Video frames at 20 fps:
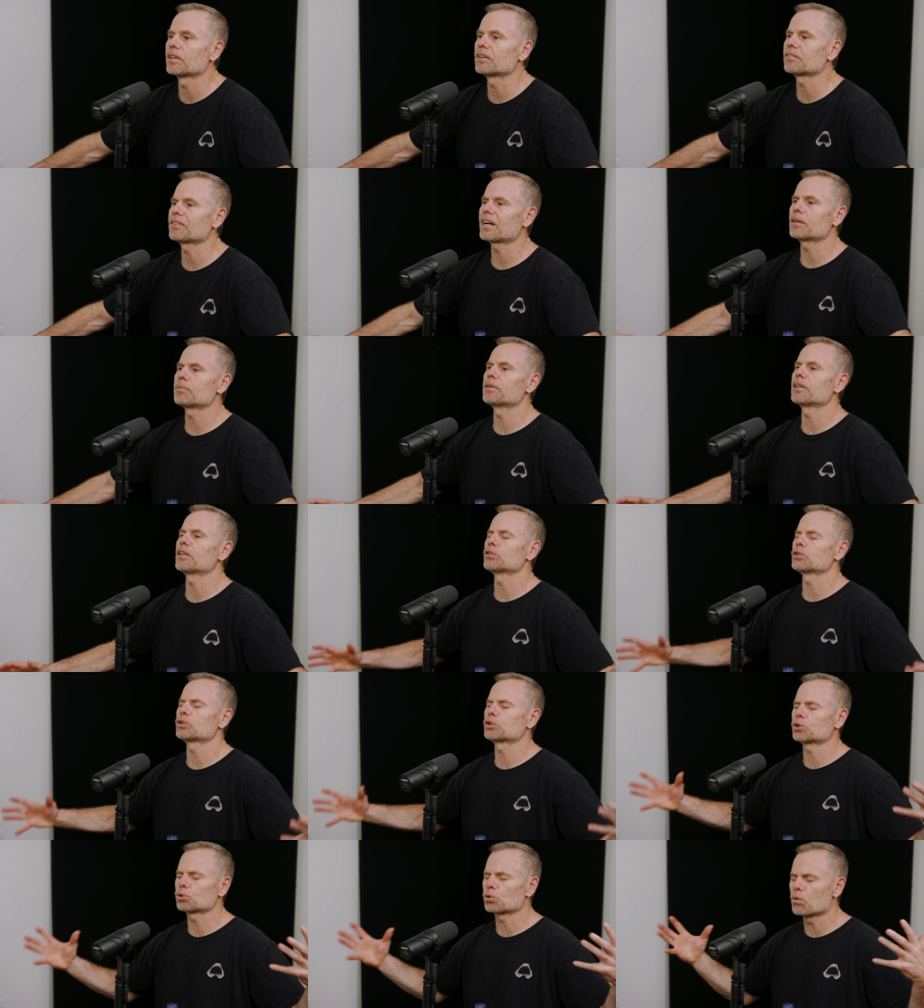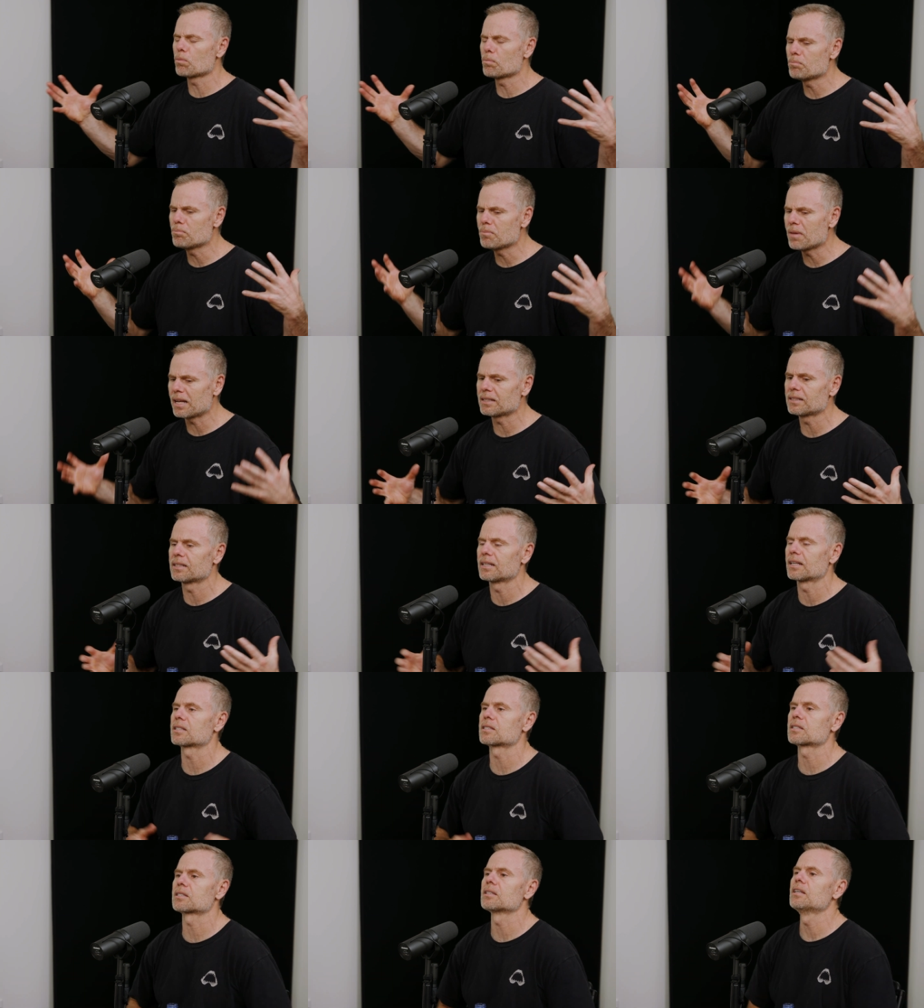They've got to be under
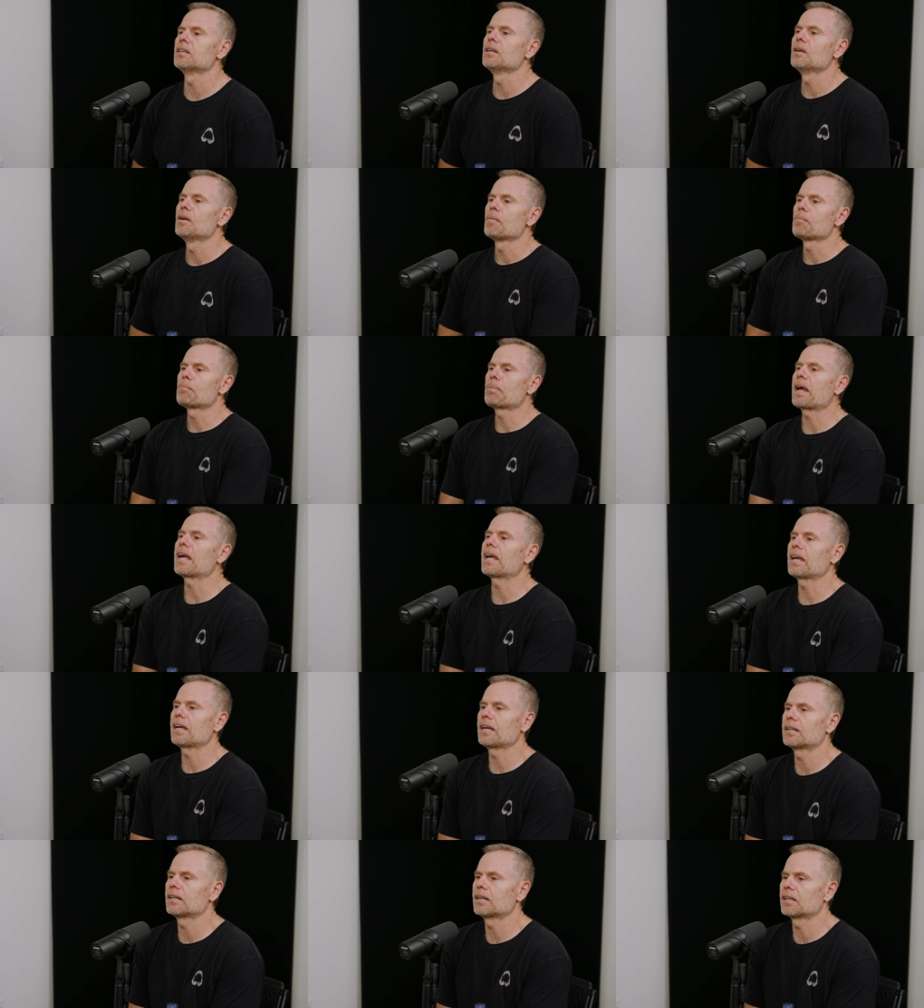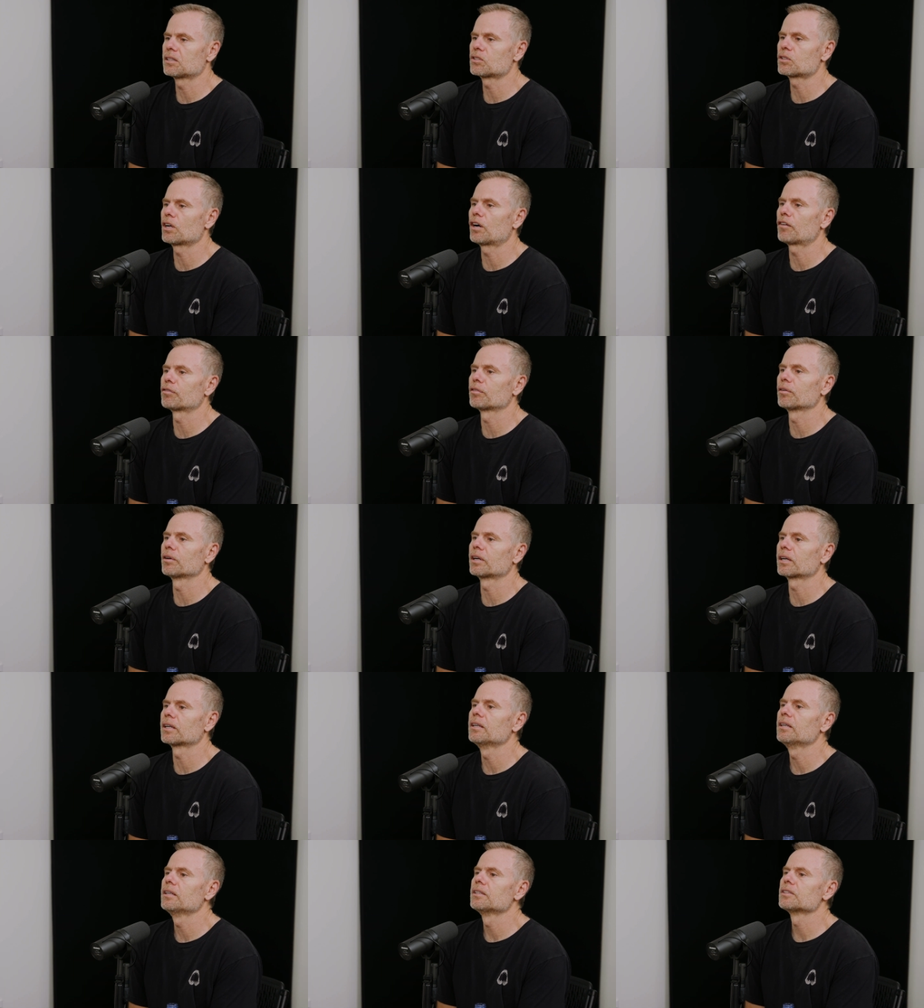tremendous pain and
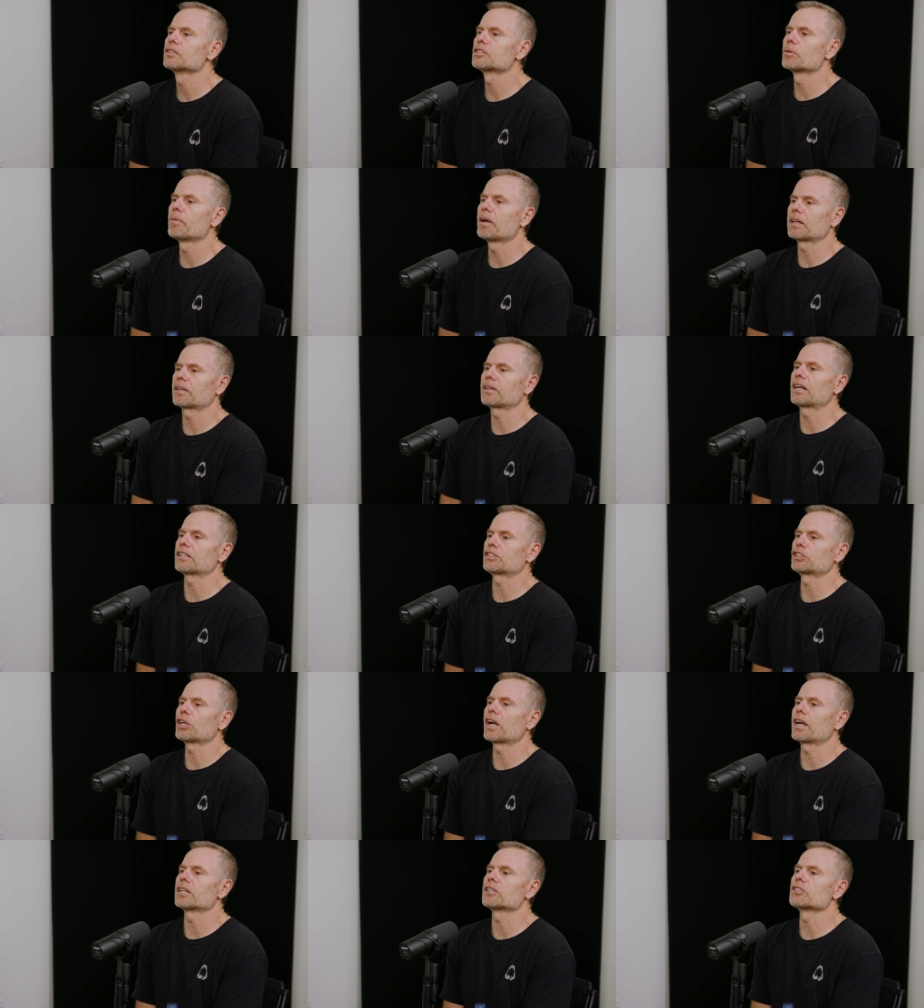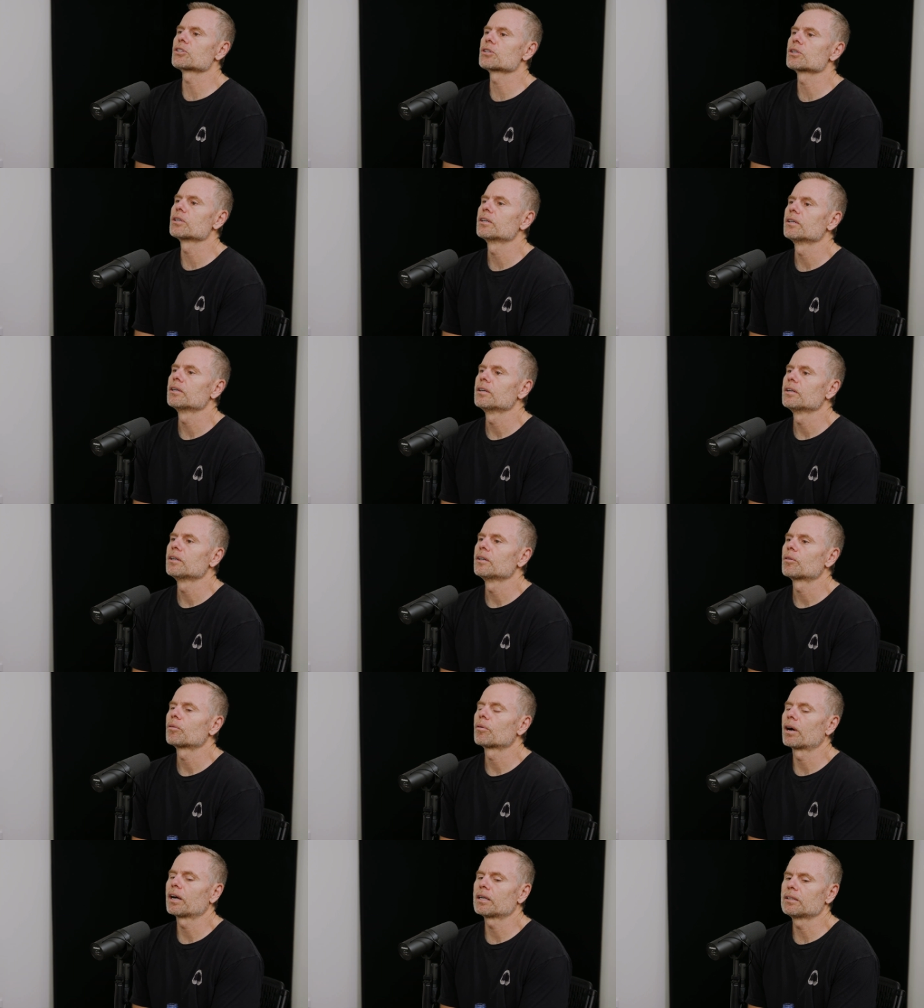suffering to make that change,
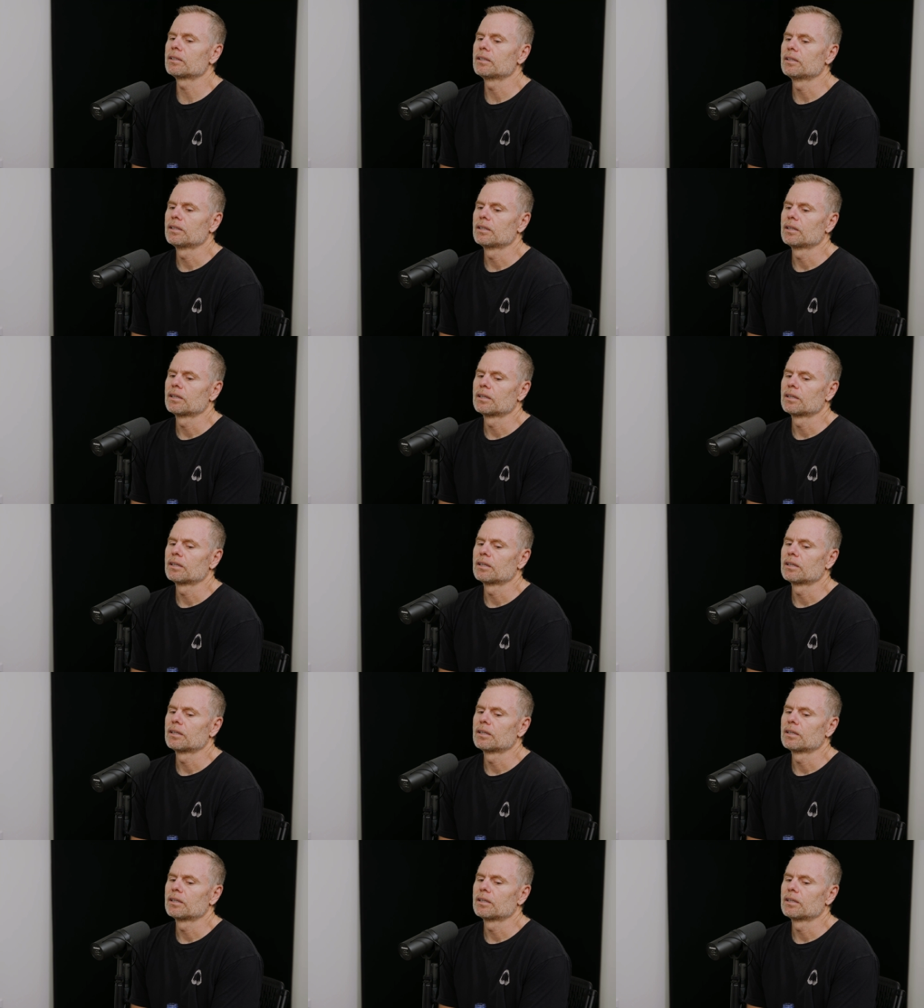right?